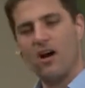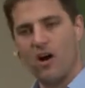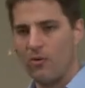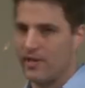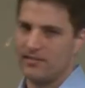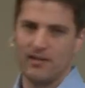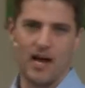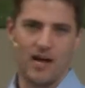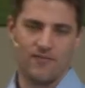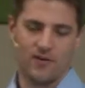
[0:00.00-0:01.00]
Always
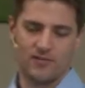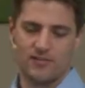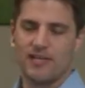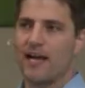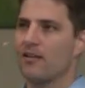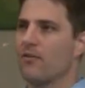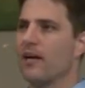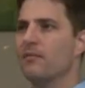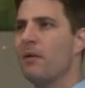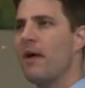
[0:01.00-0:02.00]
God first. Exactly
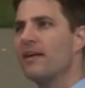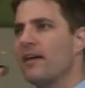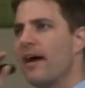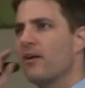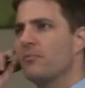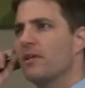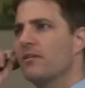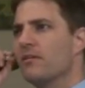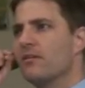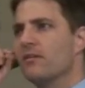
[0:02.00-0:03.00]
right. Did my mic dial on me?
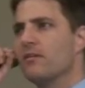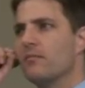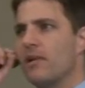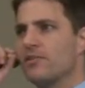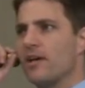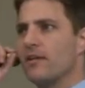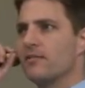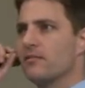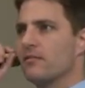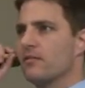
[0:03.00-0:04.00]
By
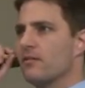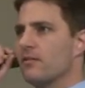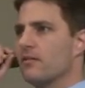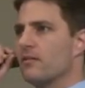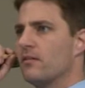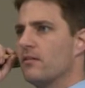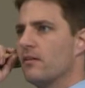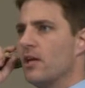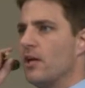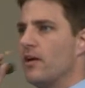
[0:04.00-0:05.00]
chance?
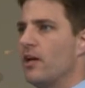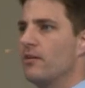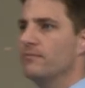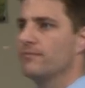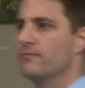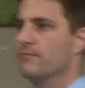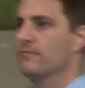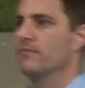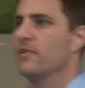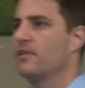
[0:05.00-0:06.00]
Did it hit up?
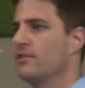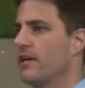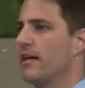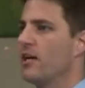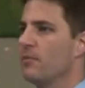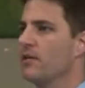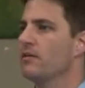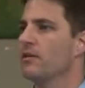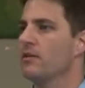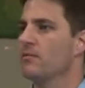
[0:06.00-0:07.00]
You still kind of hear me.
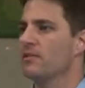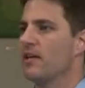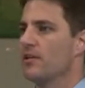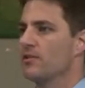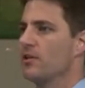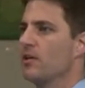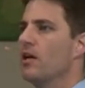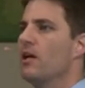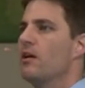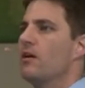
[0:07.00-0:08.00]
That's not as good.
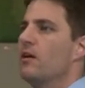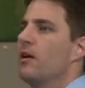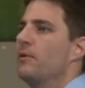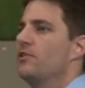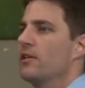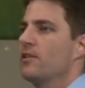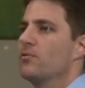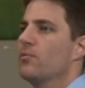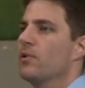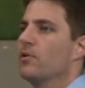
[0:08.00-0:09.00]
Let me check this
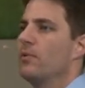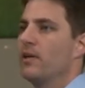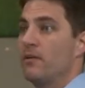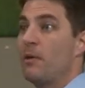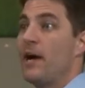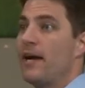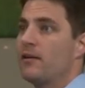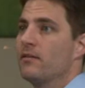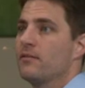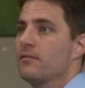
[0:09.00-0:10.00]
real quick. Am I
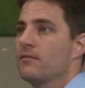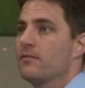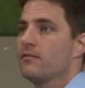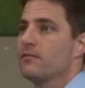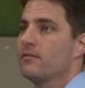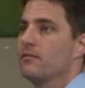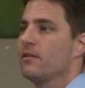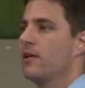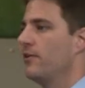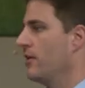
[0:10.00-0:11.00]
back?
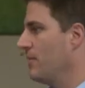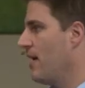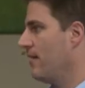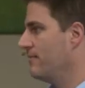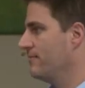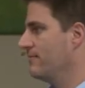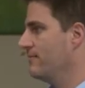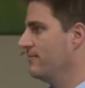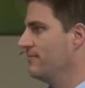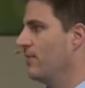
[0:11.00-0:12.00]
Can you hear me now?
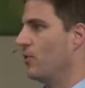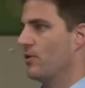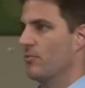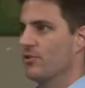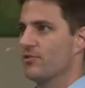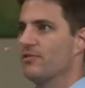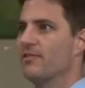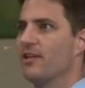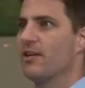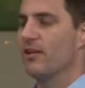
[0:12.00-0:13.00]
Old commercial.
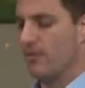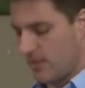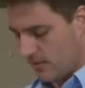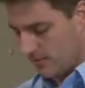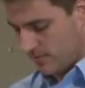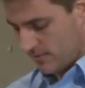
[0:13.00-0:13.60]
Hello, hello, hello.